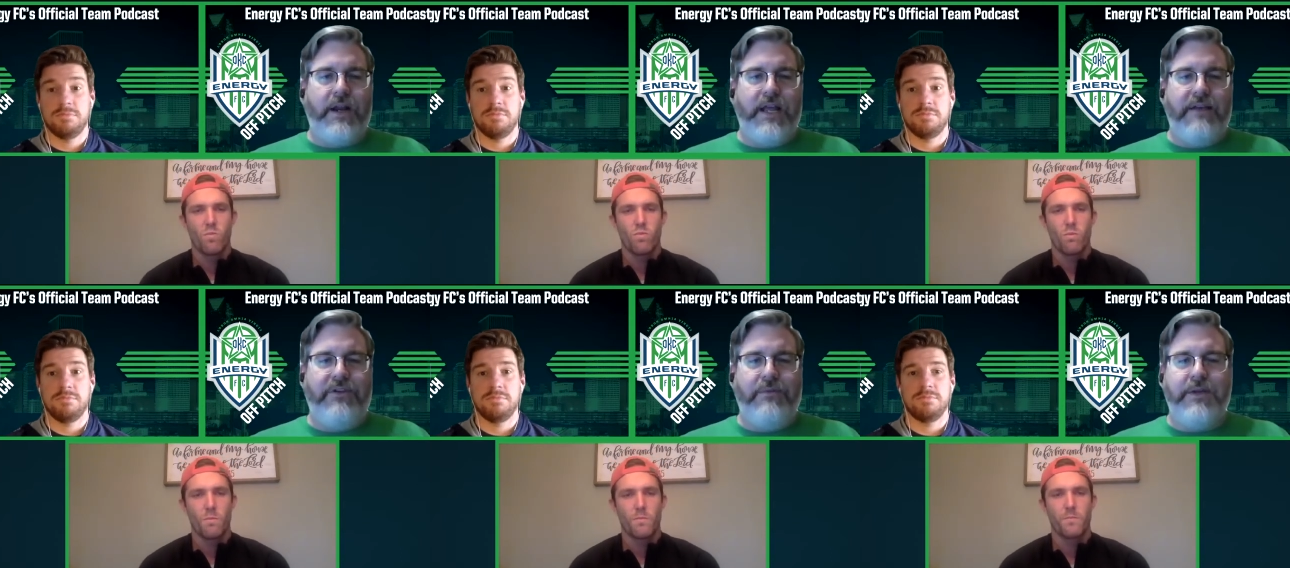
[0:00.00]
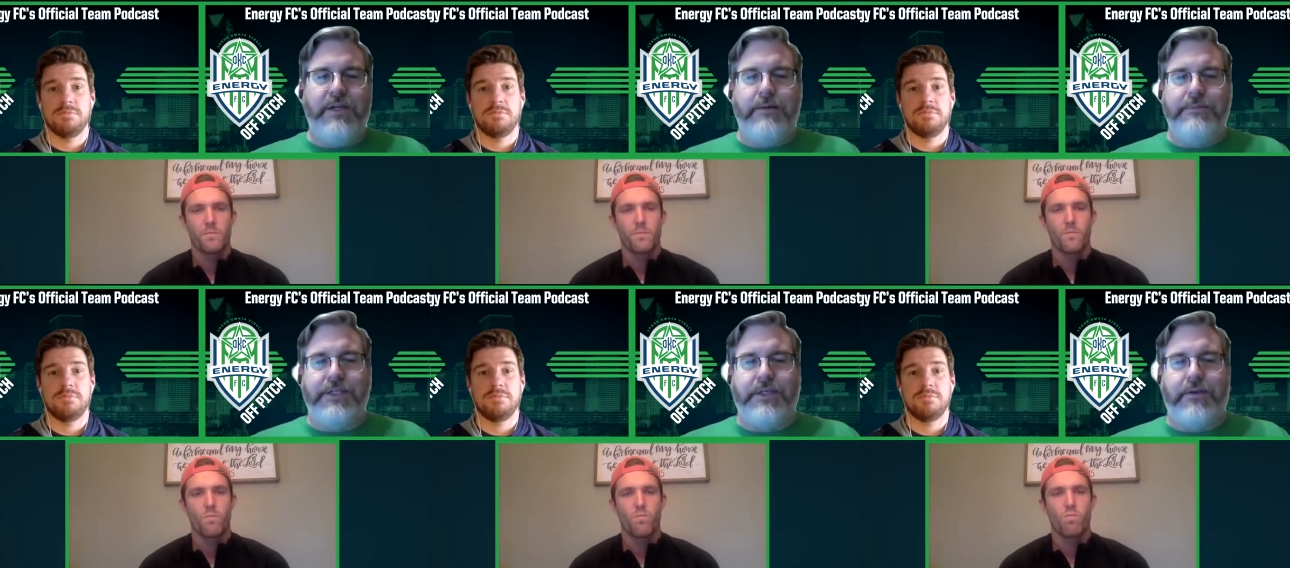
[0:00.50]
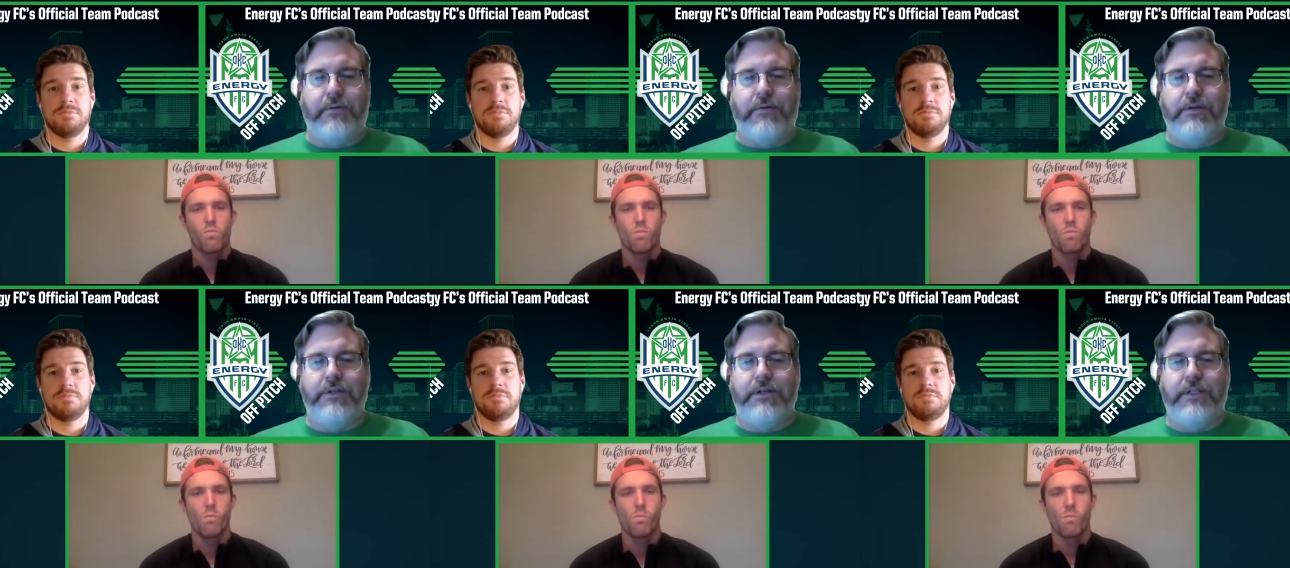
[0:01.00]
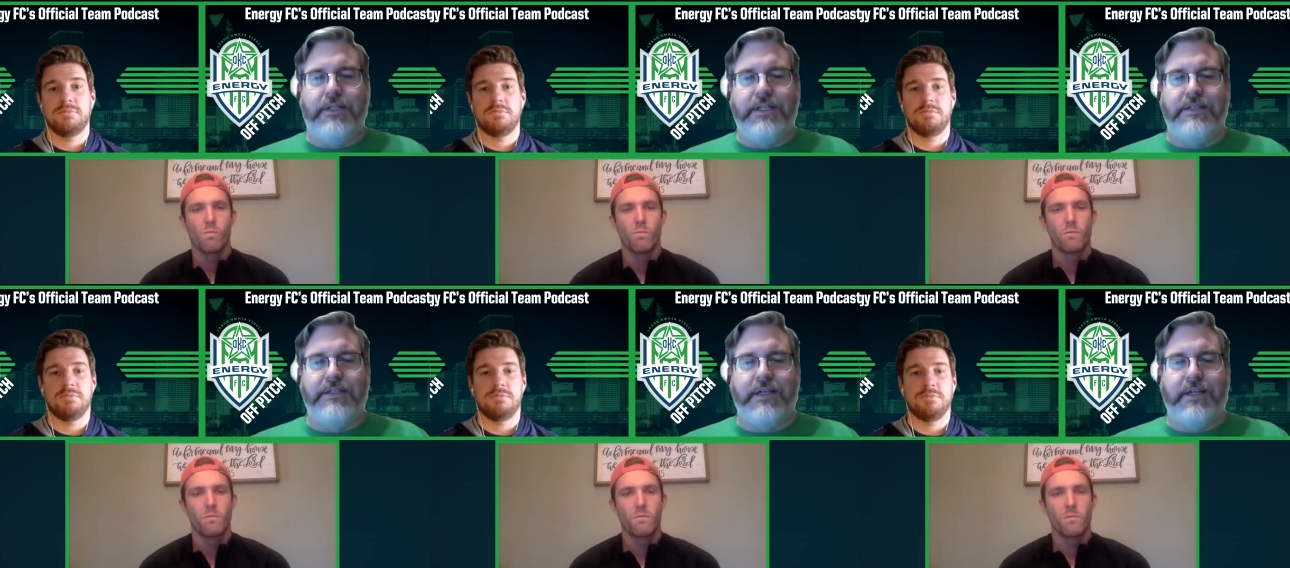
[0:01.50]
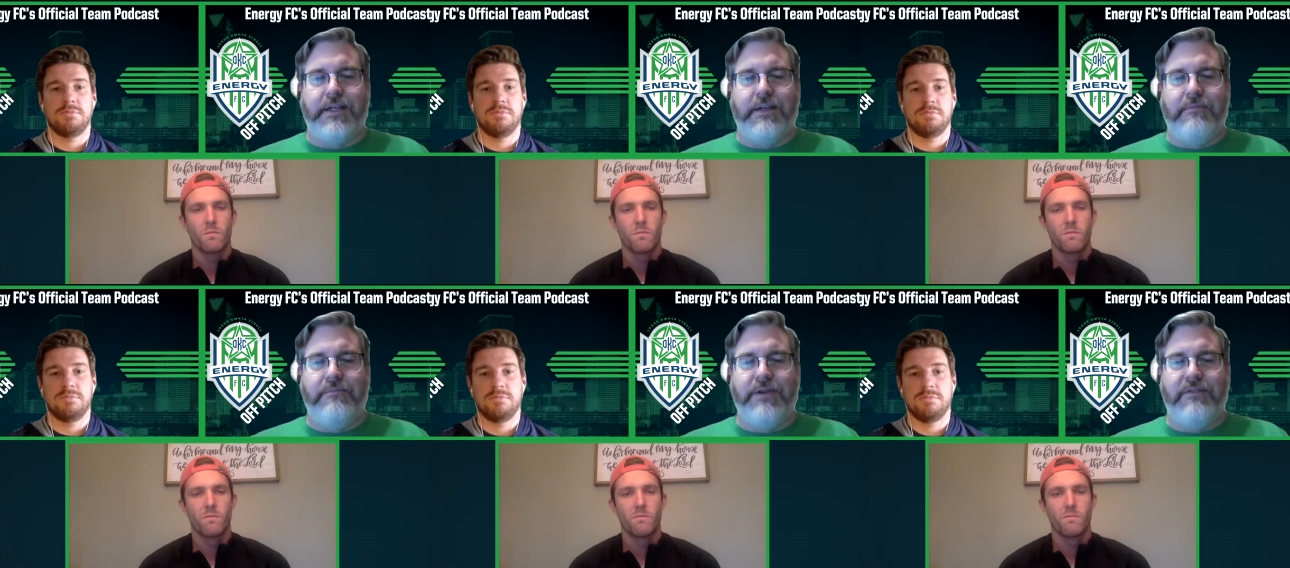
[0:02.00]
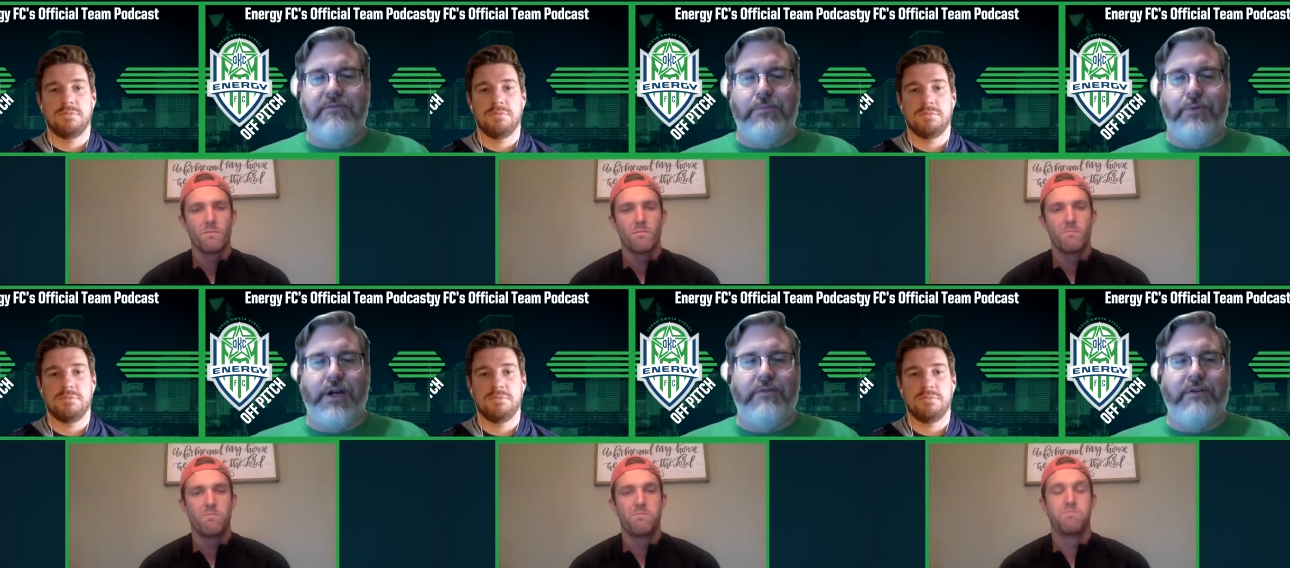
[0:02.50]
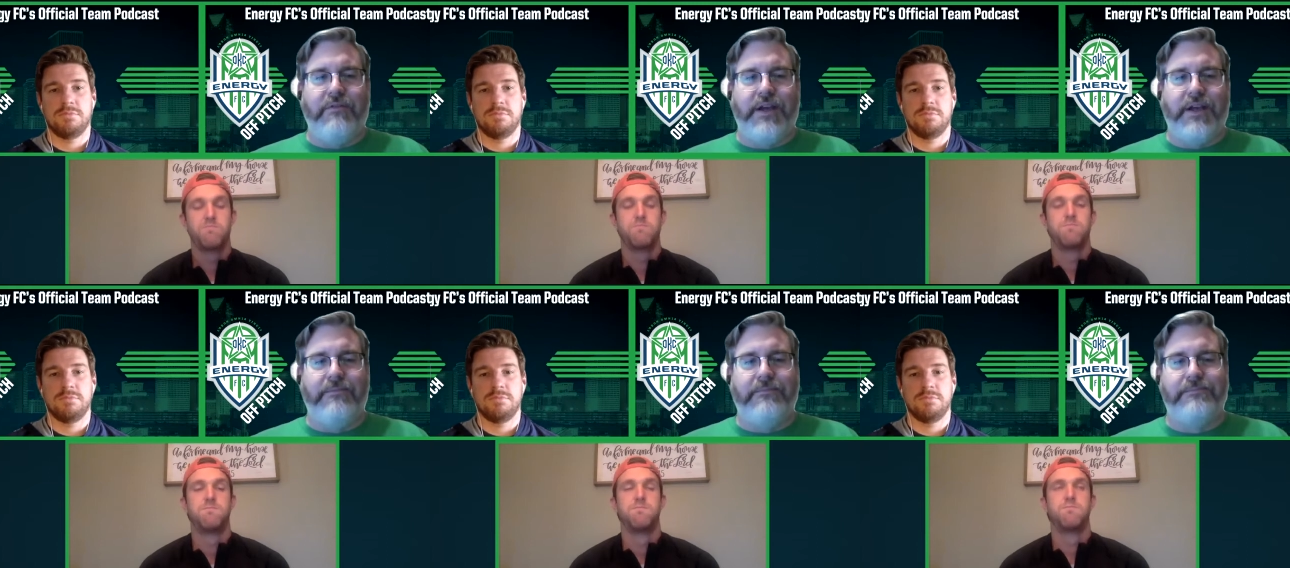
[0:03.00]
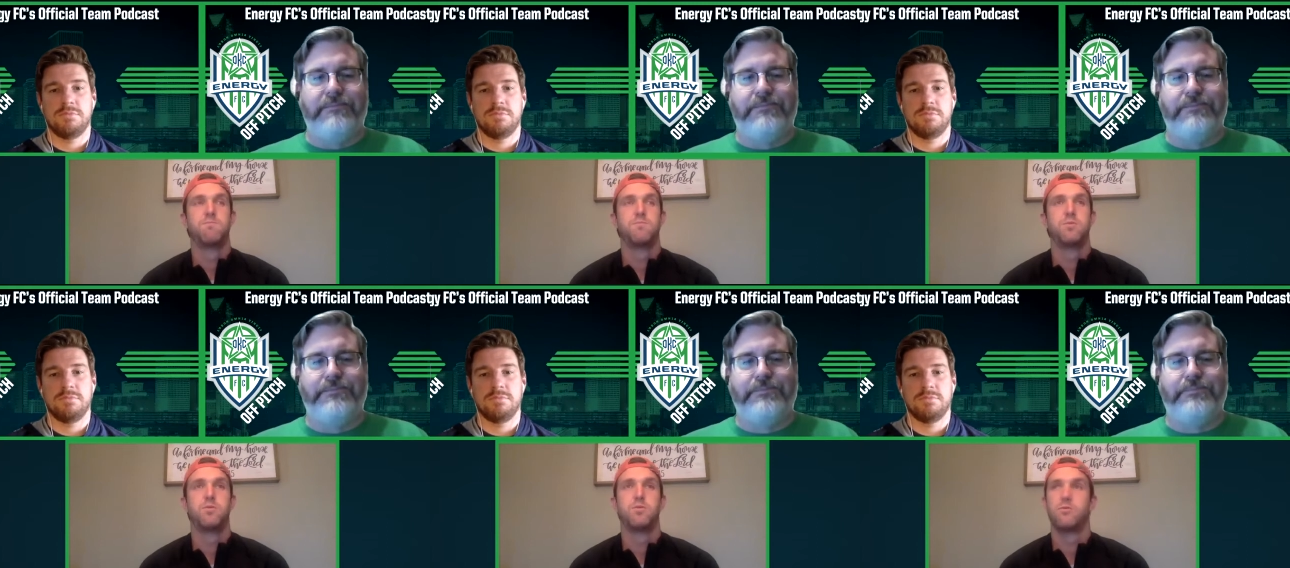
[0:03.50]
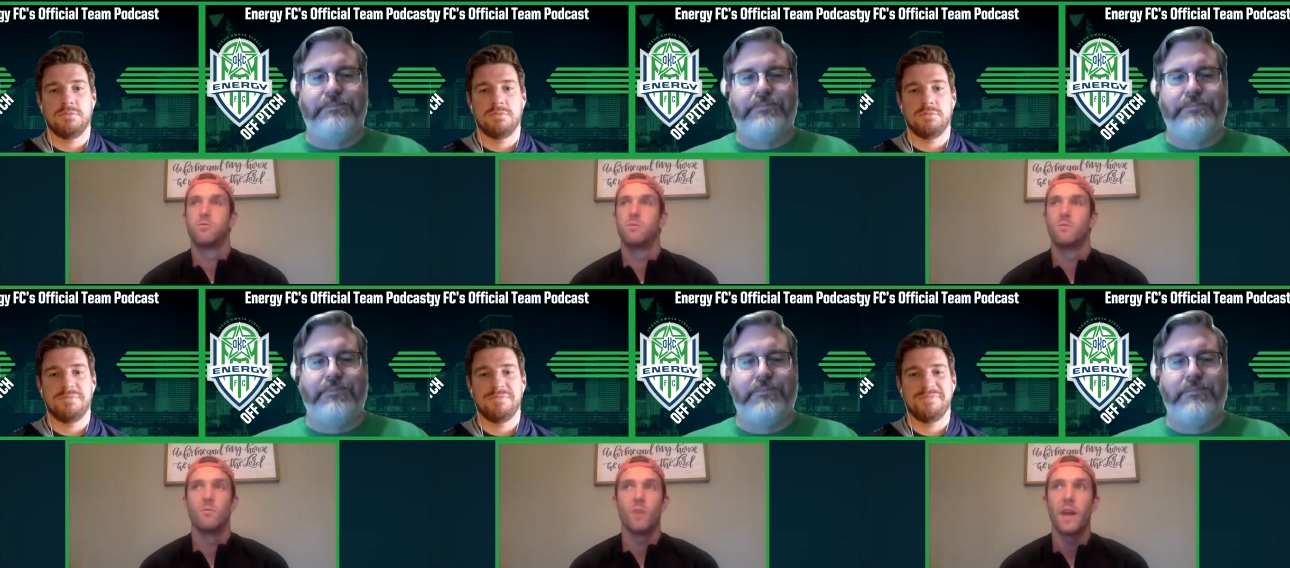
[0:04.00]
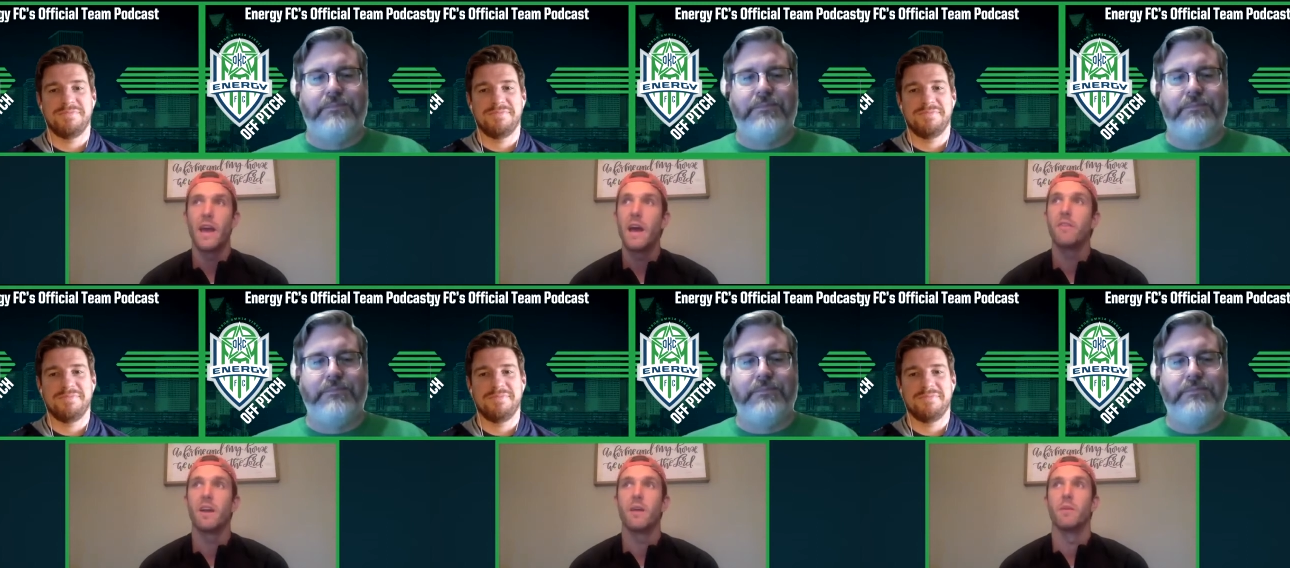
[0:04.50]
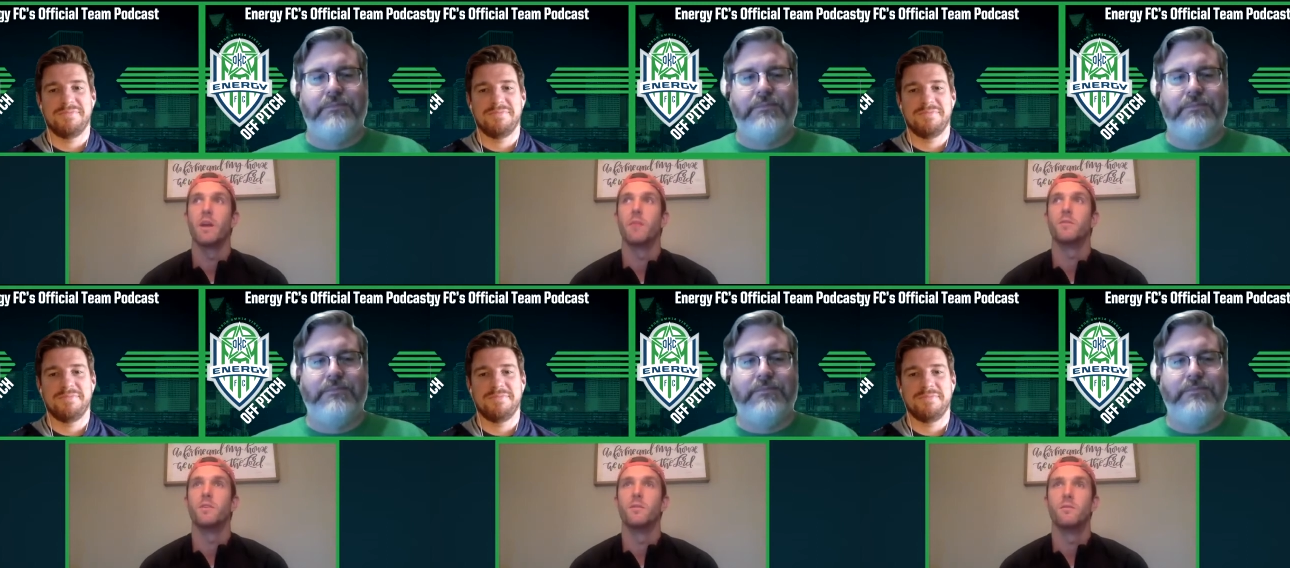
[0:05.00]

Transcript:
Speaker 1: have you been up to during this uh, bit of a break we've had. What haven't I been up to?